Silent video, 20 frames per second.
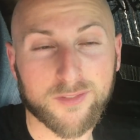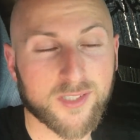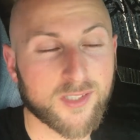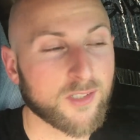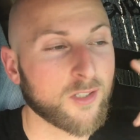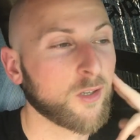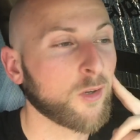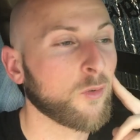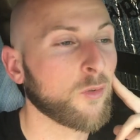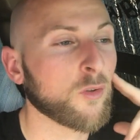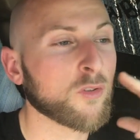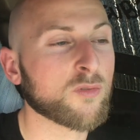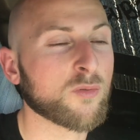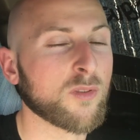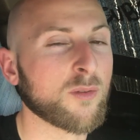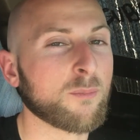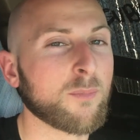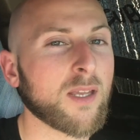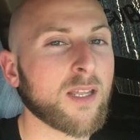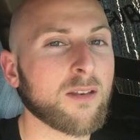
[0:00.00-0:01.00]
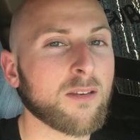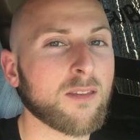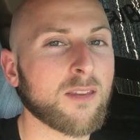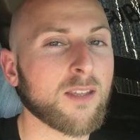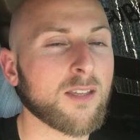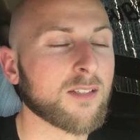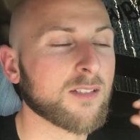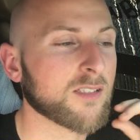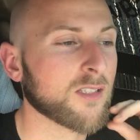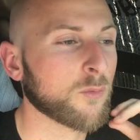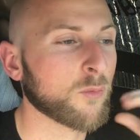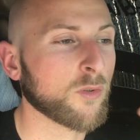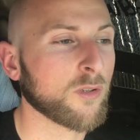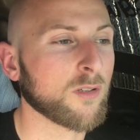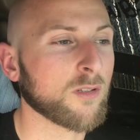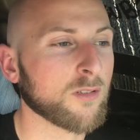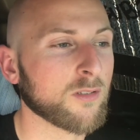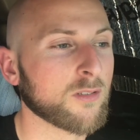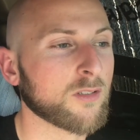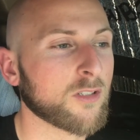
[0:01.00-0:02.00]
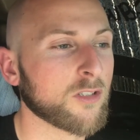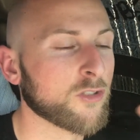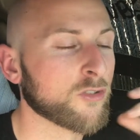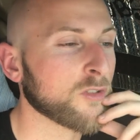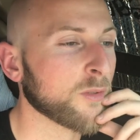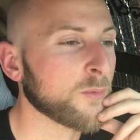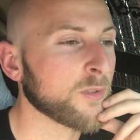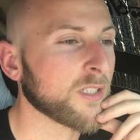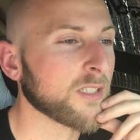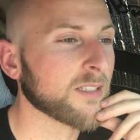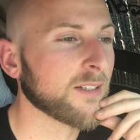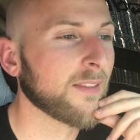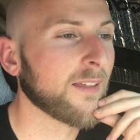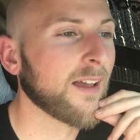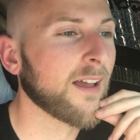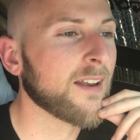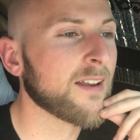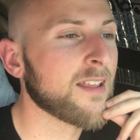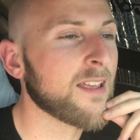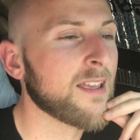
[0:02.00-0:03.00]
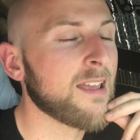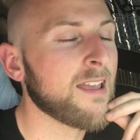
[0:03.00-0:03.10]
So those were the main things that were contributing to that.